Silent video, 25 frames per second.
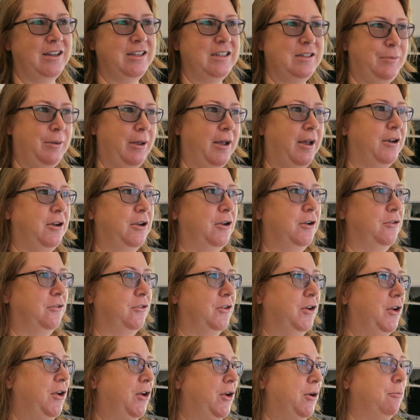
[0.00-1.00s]
because it's part
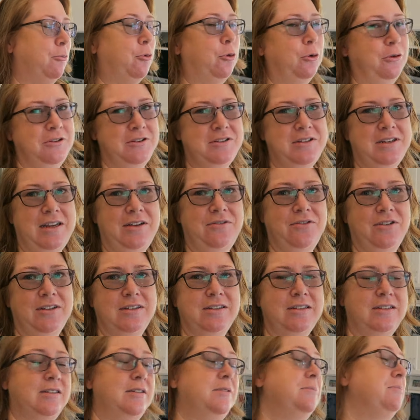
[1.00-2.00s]
of Port
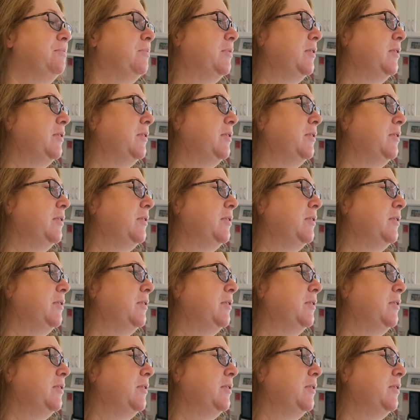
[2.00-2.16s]
Stephens.